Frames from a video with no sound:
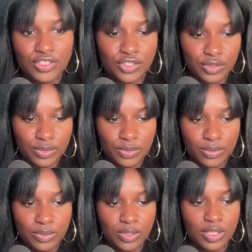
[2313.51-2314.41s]

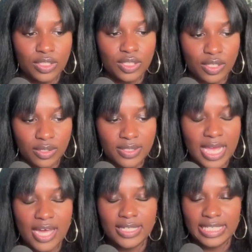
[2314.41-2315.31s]
to learn
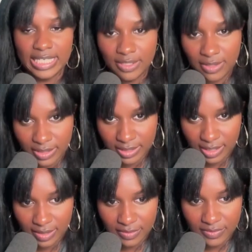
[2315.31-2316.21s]
how to heal
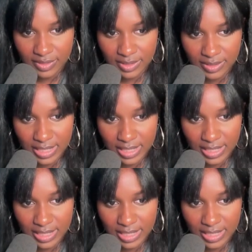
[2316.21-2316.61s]
ourselves,